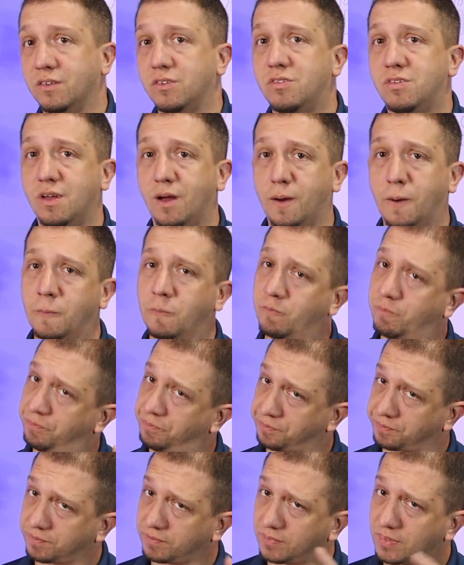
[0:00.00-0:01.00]
So
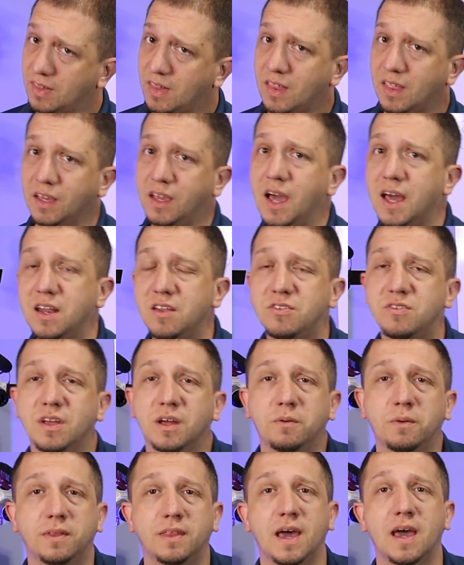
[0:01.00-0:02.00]
kind of
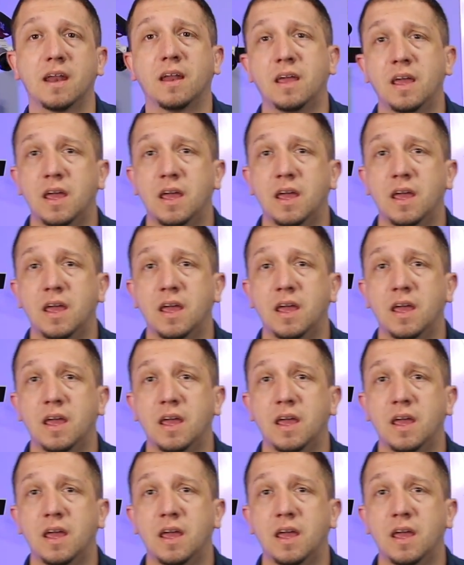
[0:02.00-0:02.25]
stick with that.